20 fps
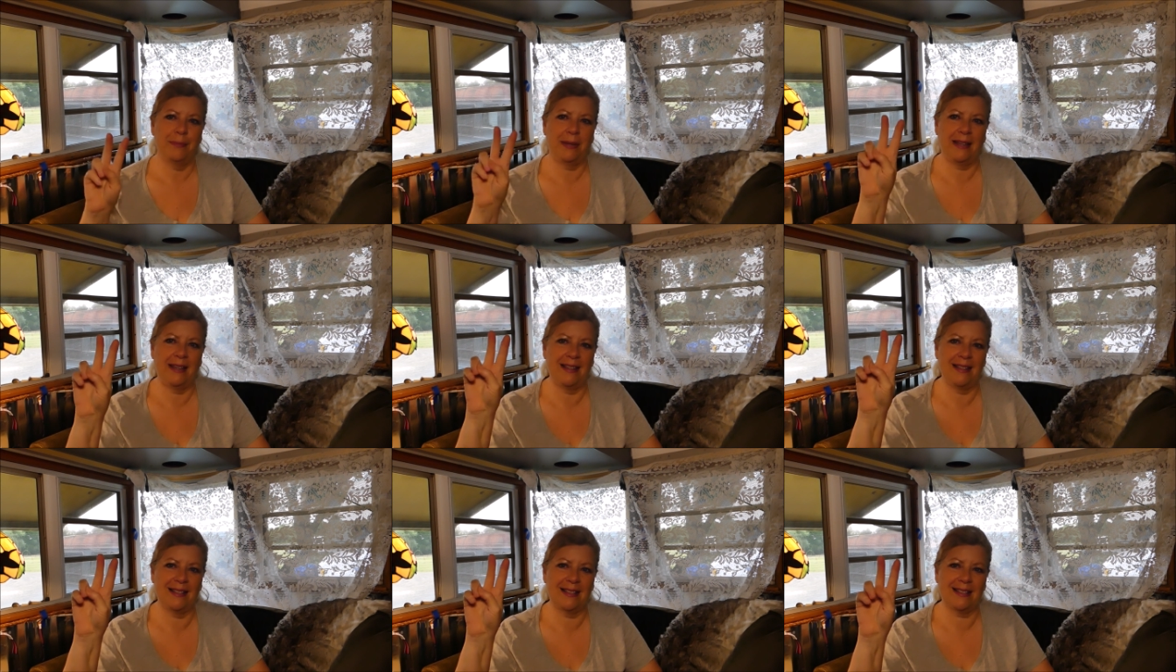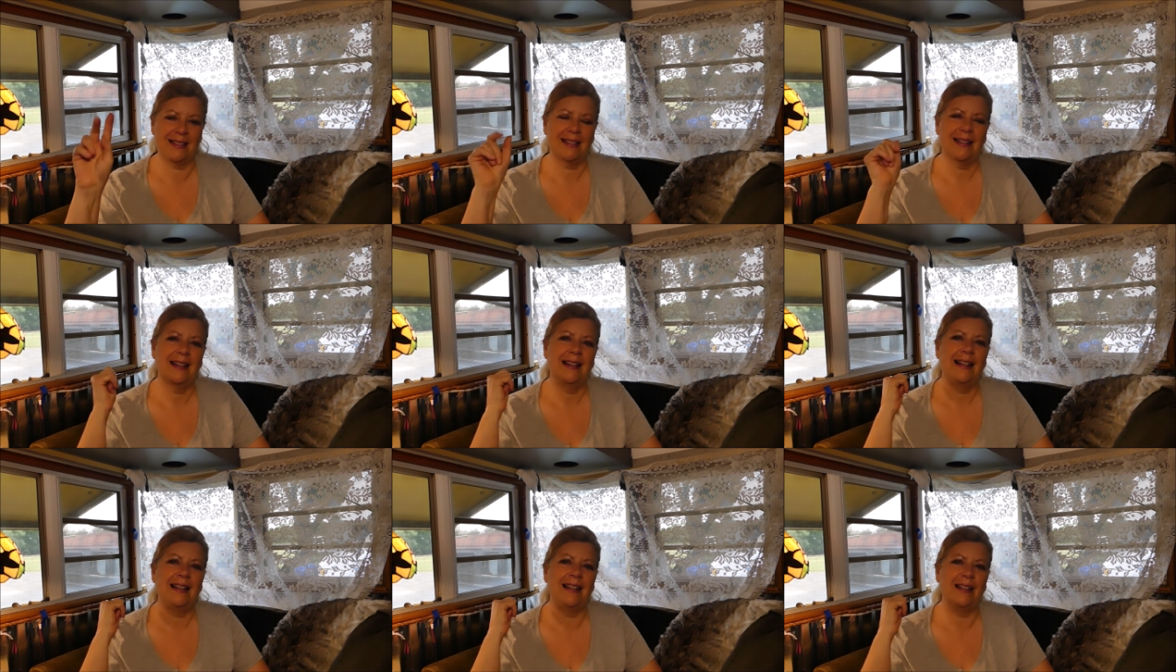Peace.
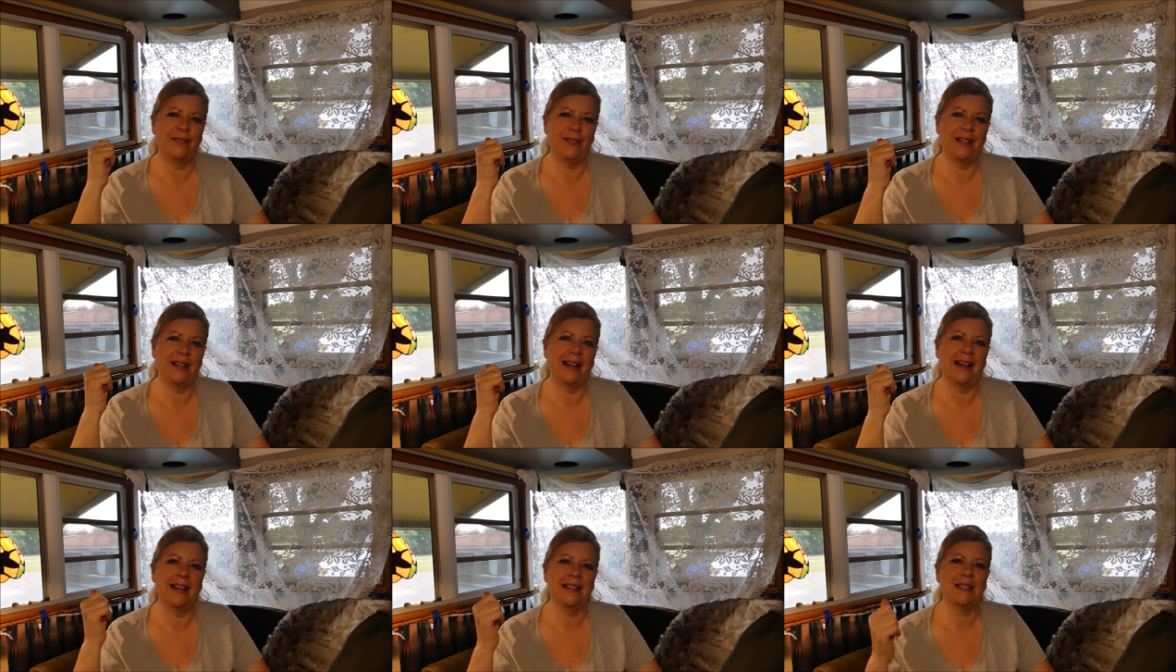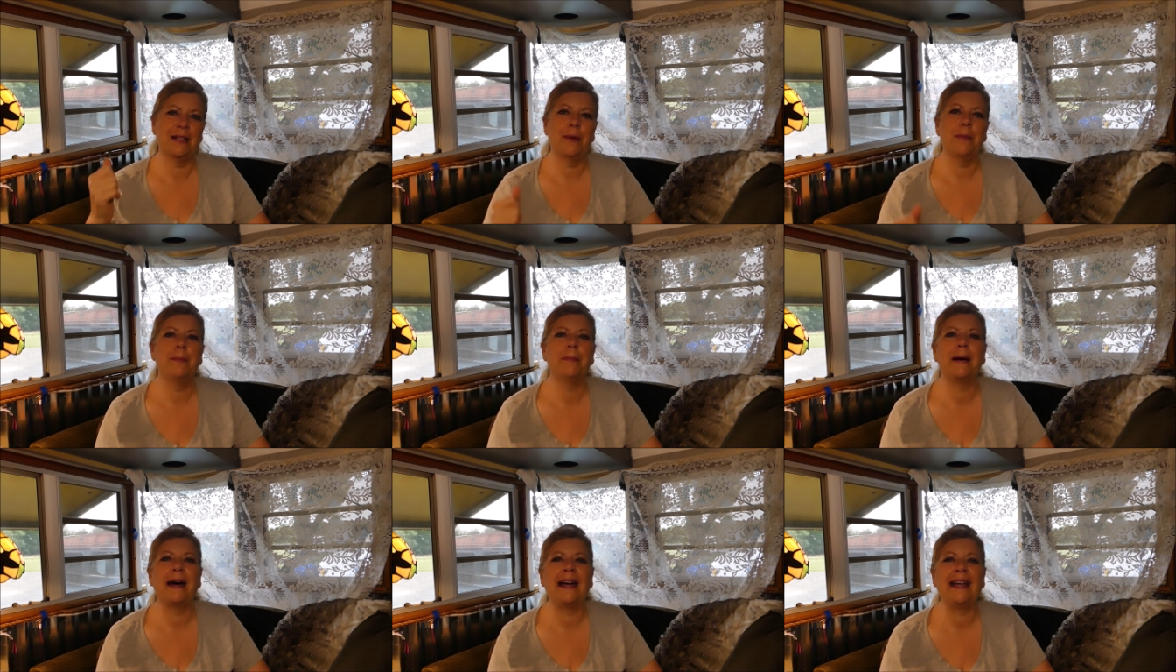Love you guys.
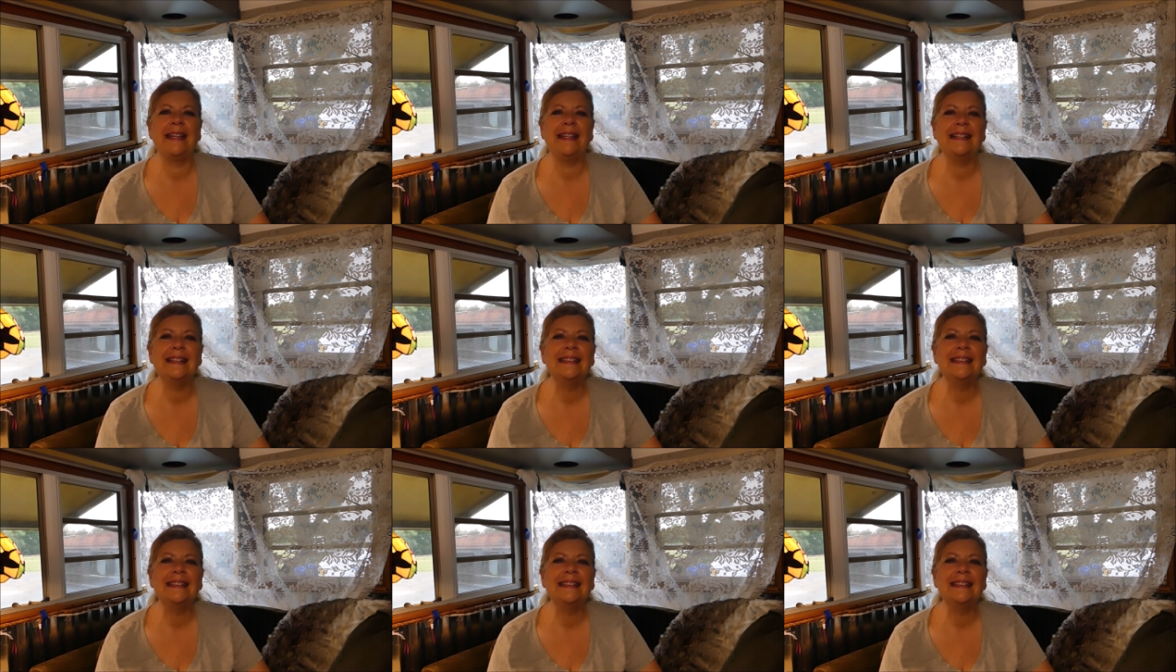Bye.